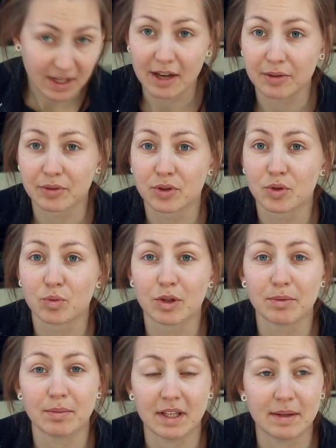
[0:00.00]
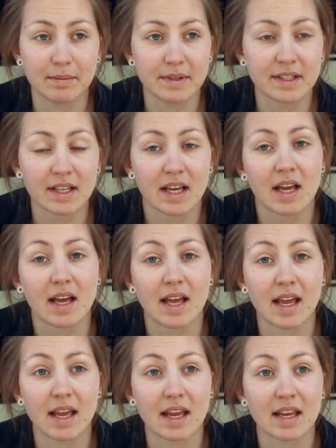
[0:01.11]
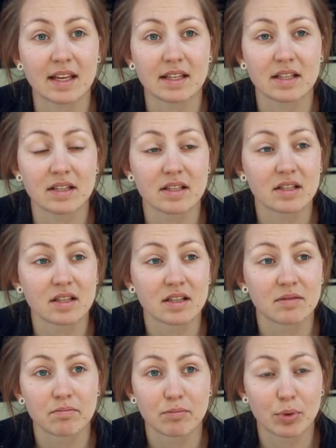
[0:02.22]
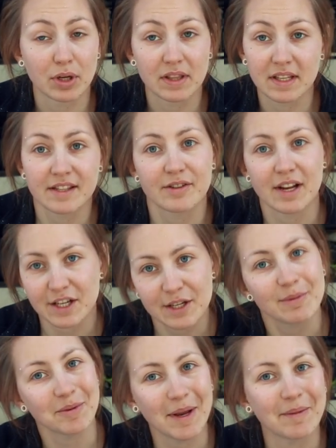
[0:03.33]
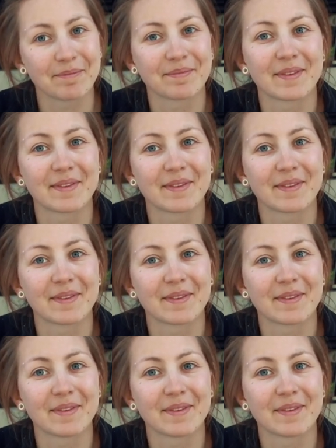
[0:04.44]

down the wooden beams, and put in the insulation in between.